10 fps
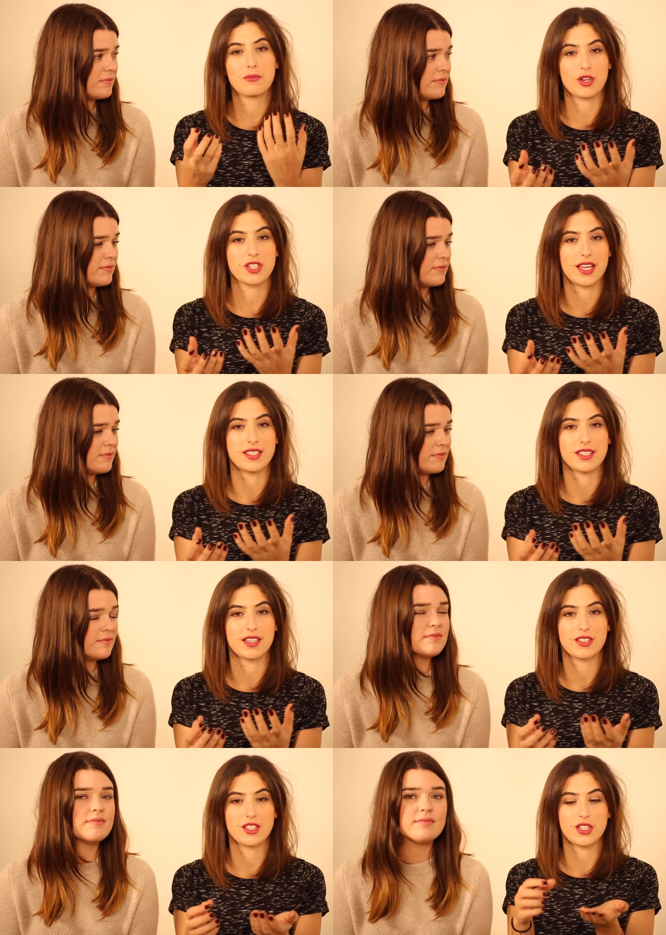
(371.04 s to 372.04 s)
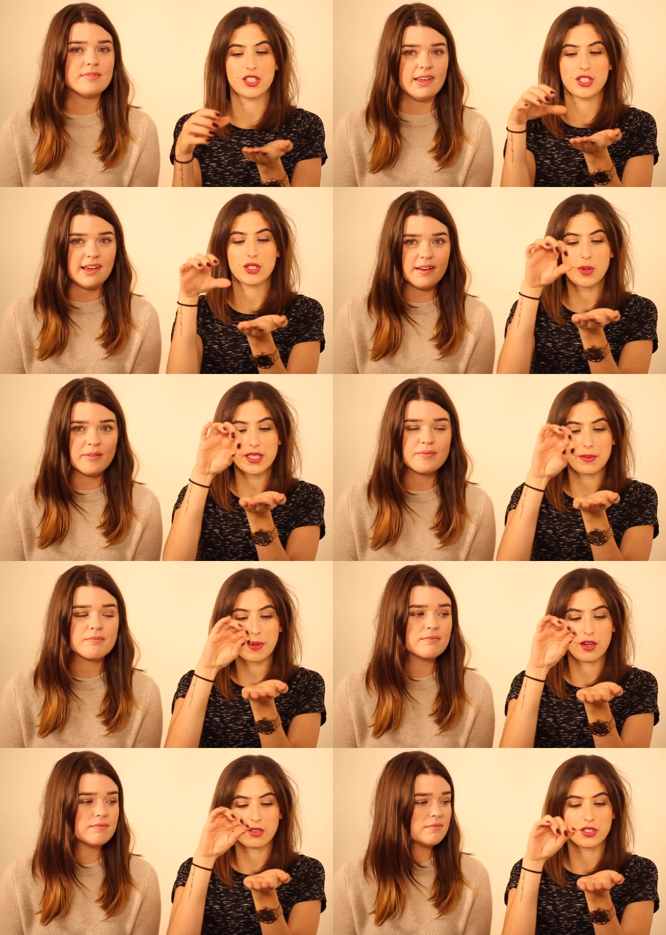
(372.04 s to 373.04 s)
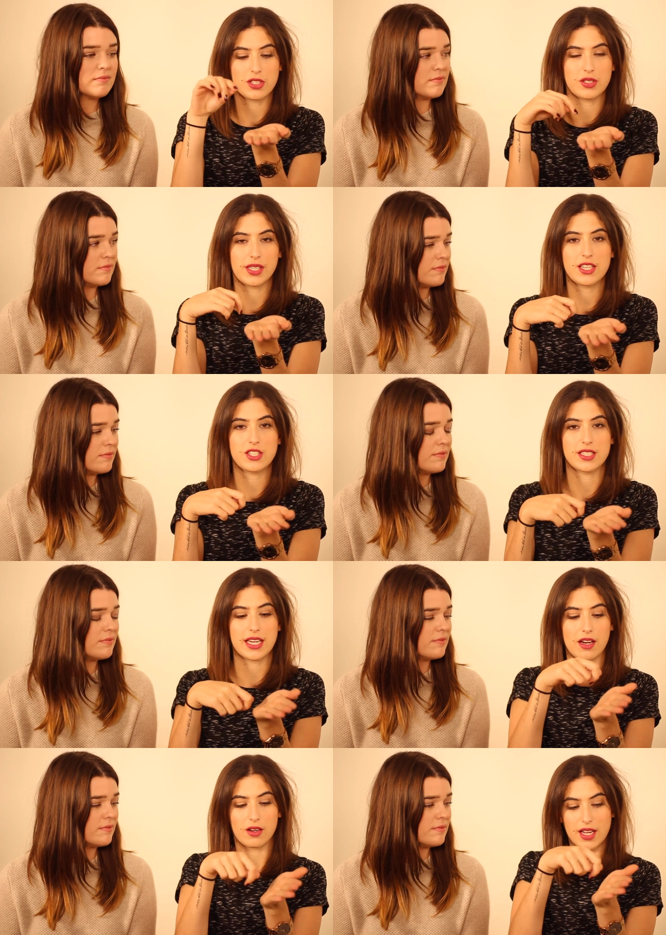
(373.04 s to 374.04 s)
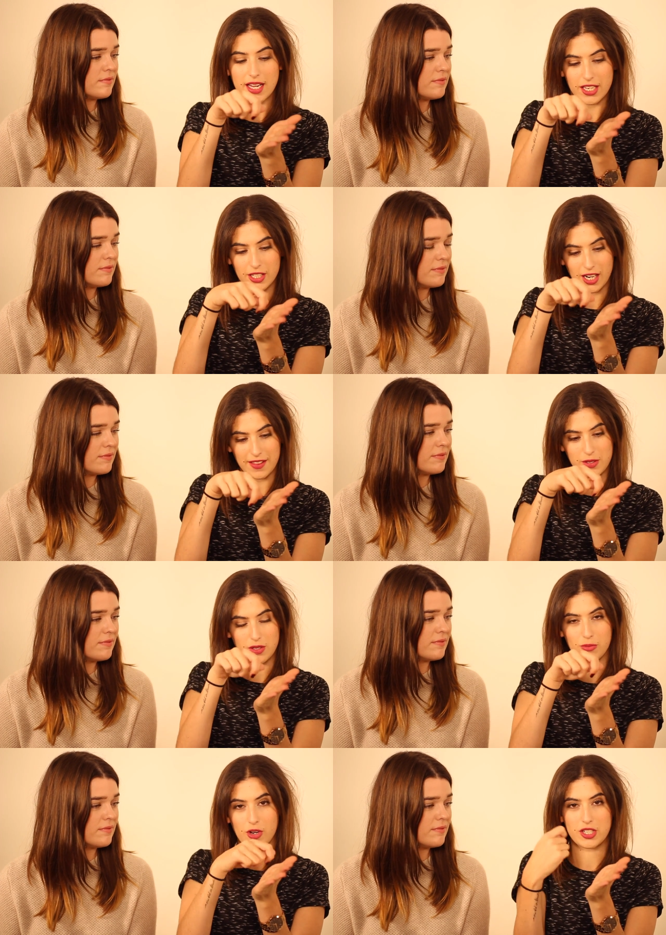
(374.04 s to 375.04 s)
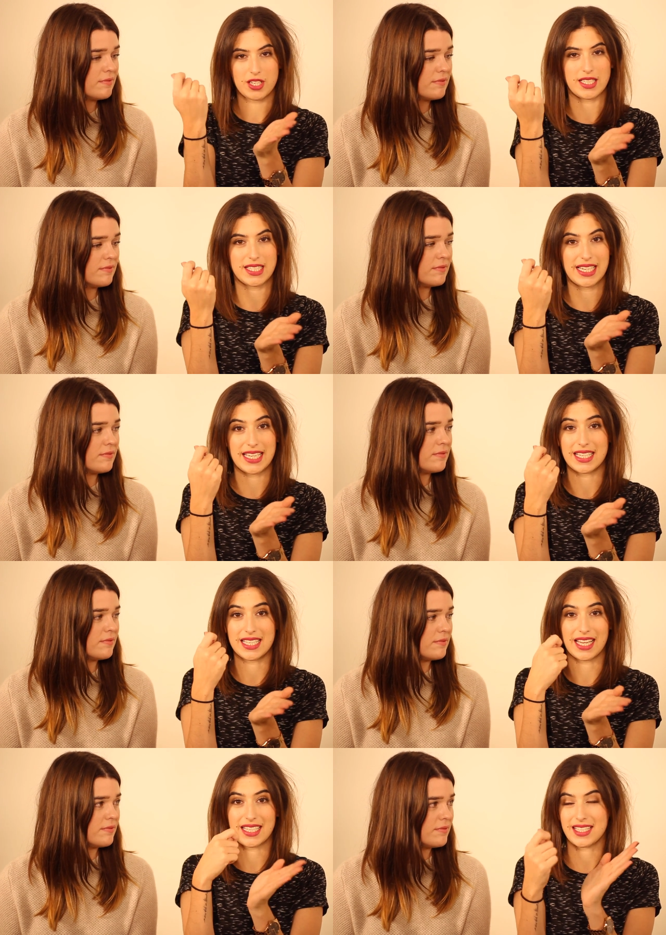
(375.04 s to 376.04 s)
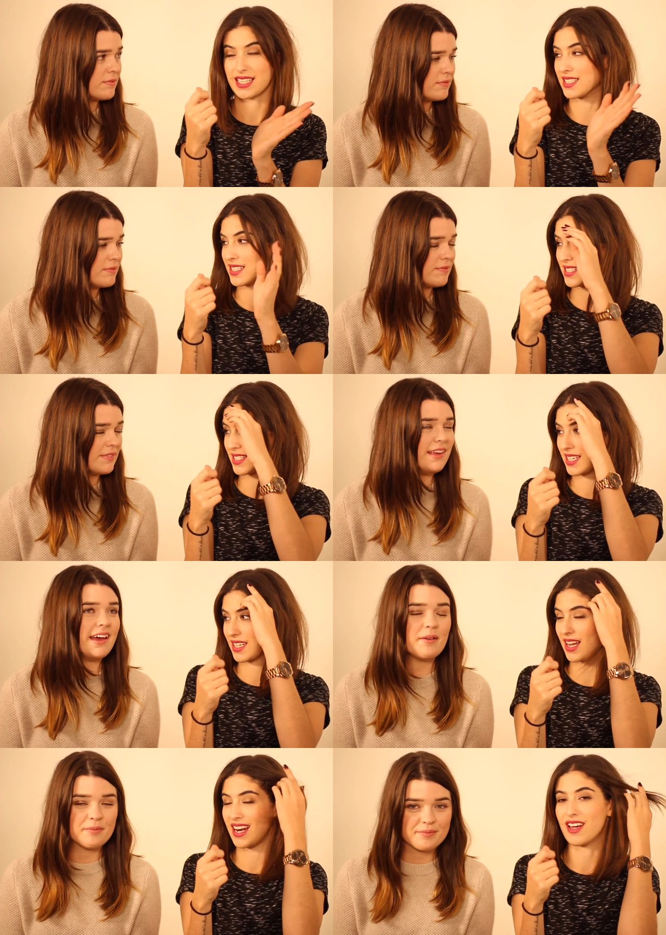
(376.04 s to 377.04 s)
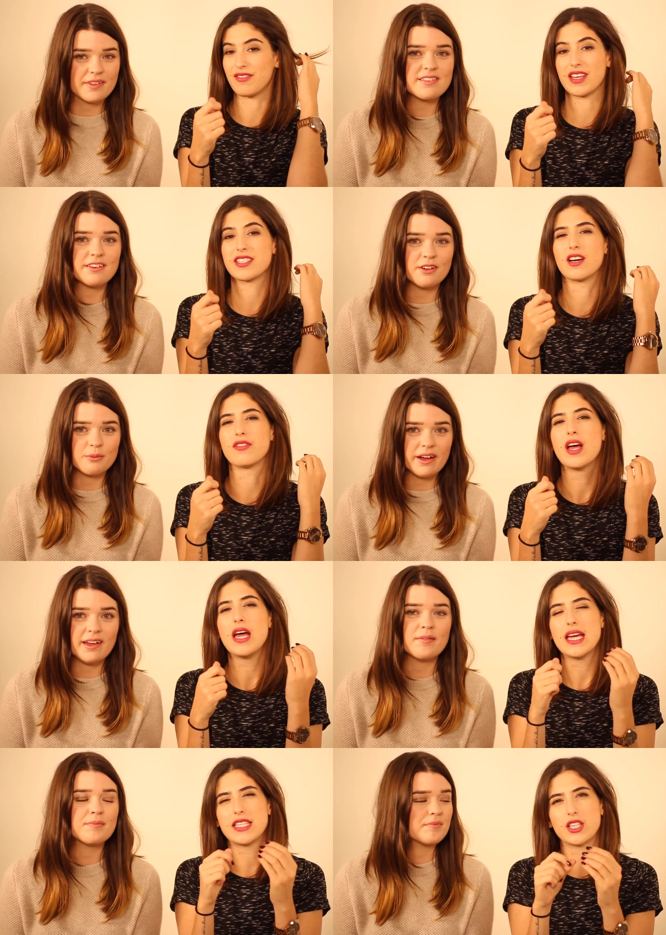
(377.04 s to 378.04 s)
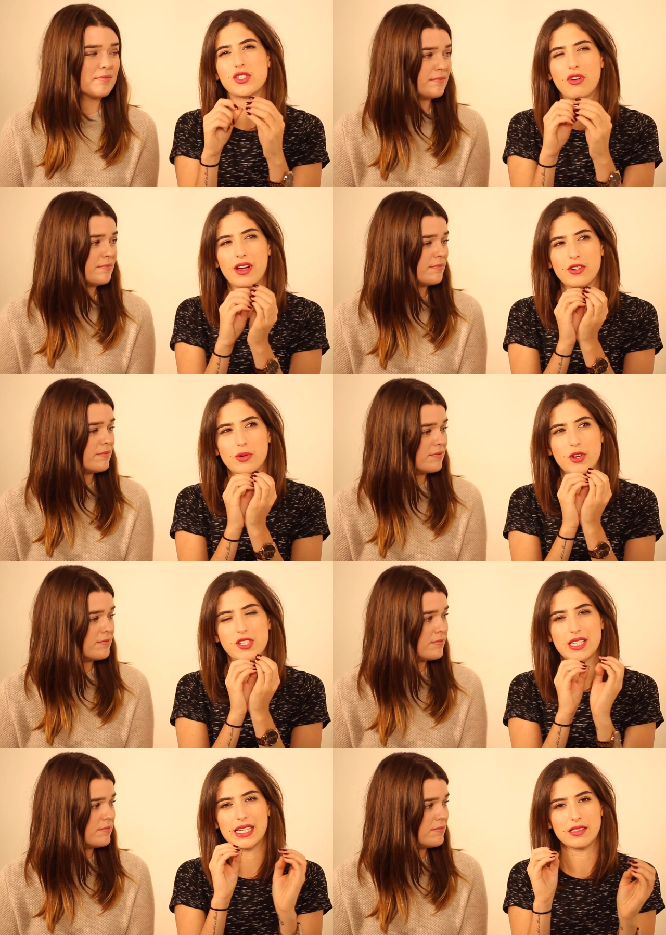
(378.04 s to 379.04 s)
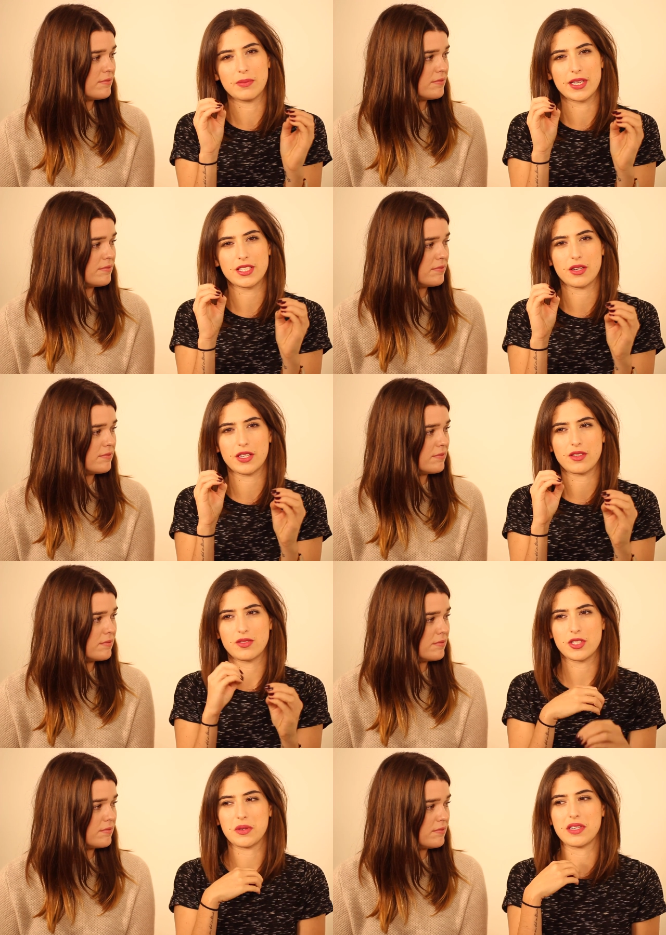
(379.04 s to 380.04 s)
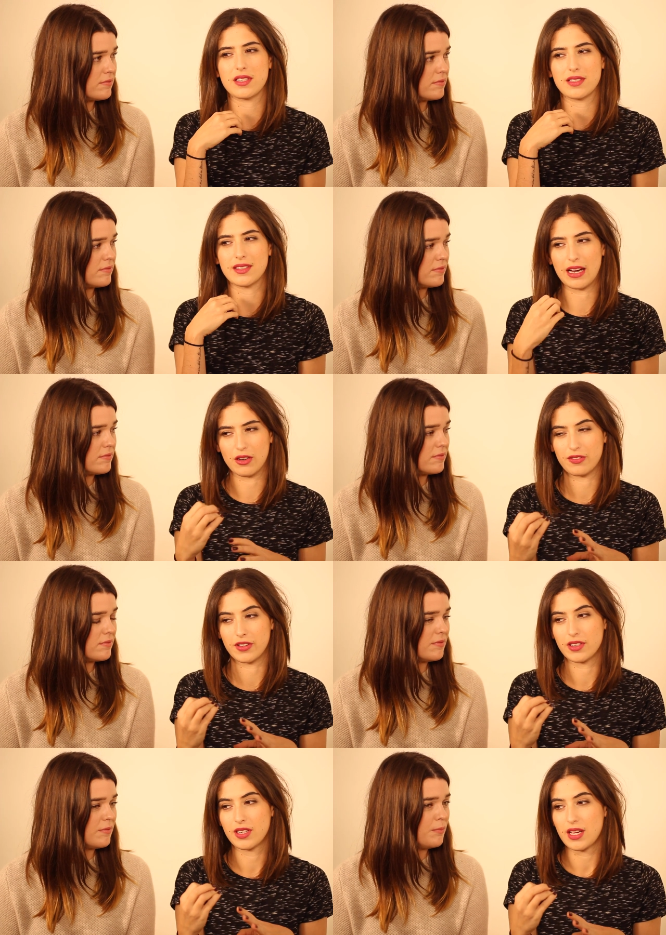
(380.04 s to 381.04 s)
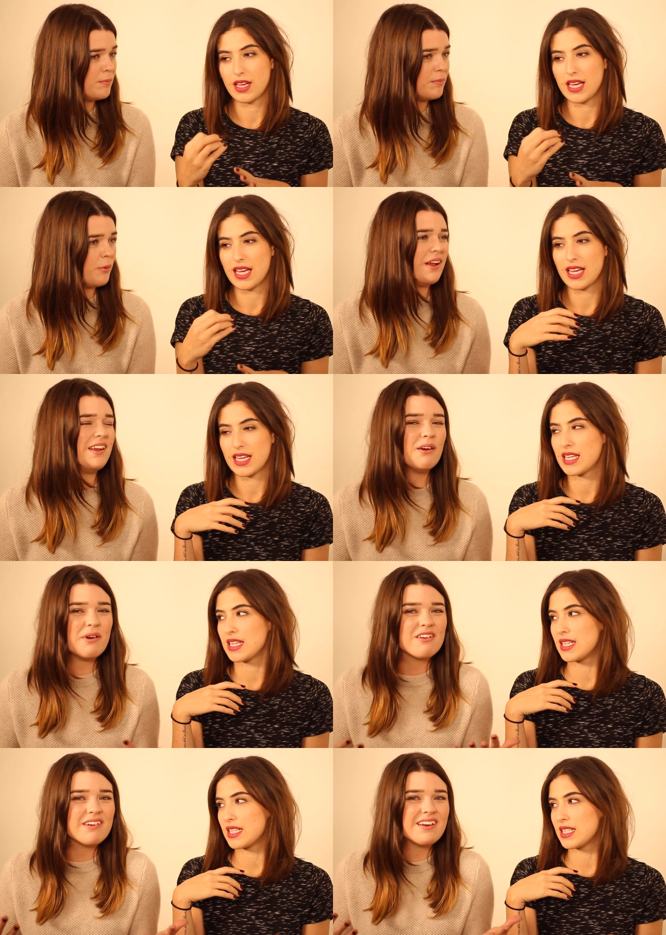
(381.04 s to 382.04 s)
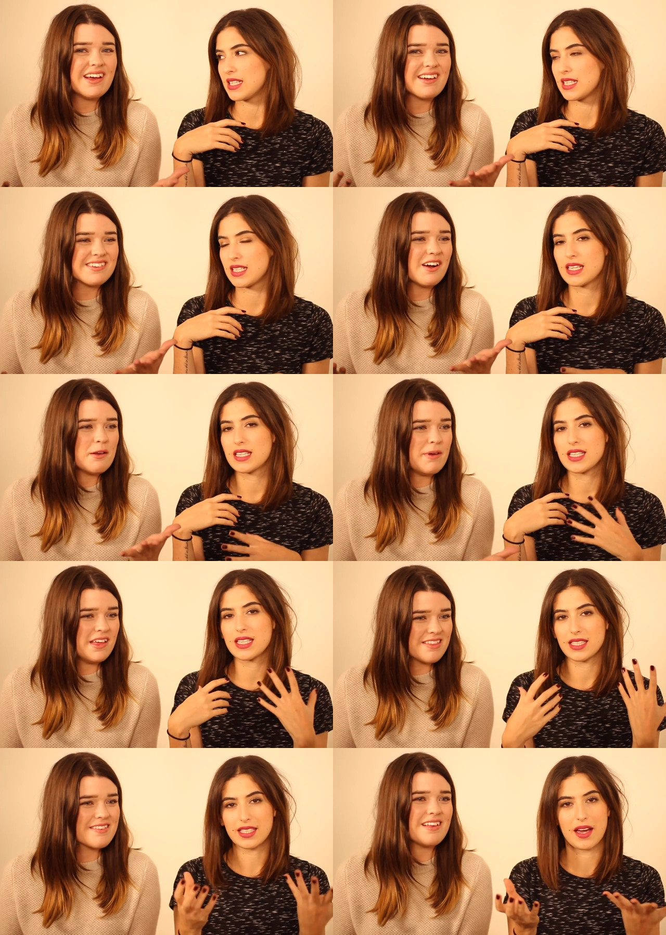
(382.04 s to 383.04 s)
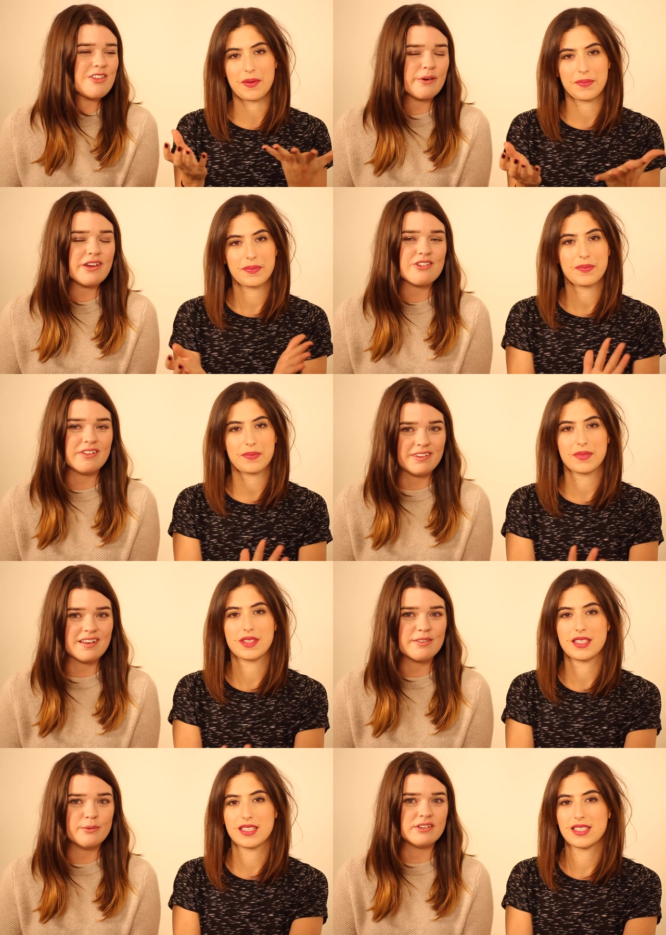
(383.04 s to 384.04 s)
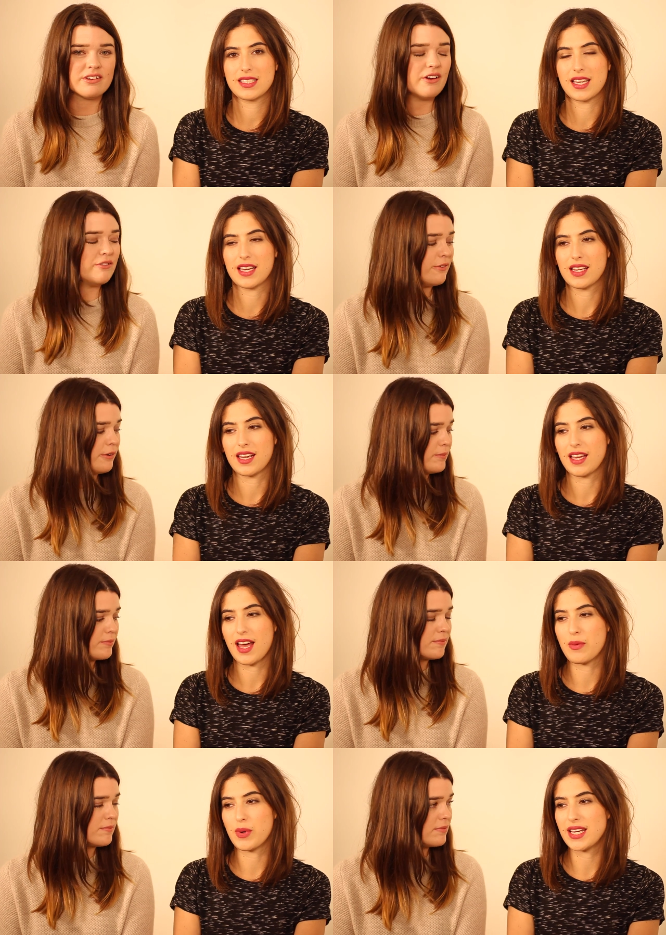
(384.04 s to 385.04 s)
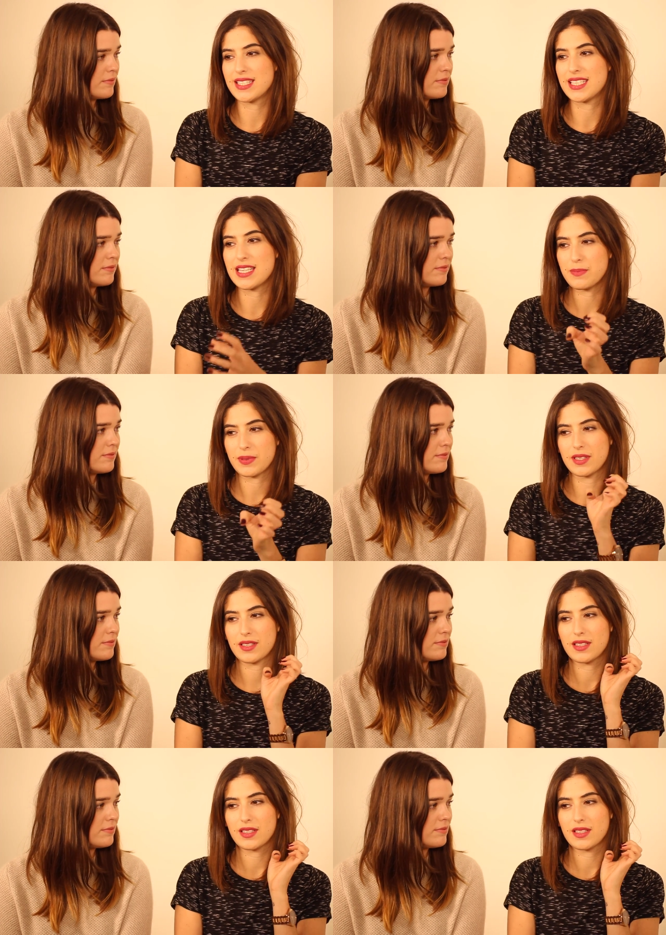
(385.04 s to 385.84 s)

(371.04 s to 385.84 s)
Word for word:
Speaker 1: brush cleanser. So you just yeah. squeeze a bit onto kitchen towel and you go like this with your brush and it's clean in like seconds. And yeah, I love that stuff. It does dry out your brushes a little bit, so I don't do it that often. But when when you're in like a time pinch yeah. situation, that's the one. Exactly. And when I deep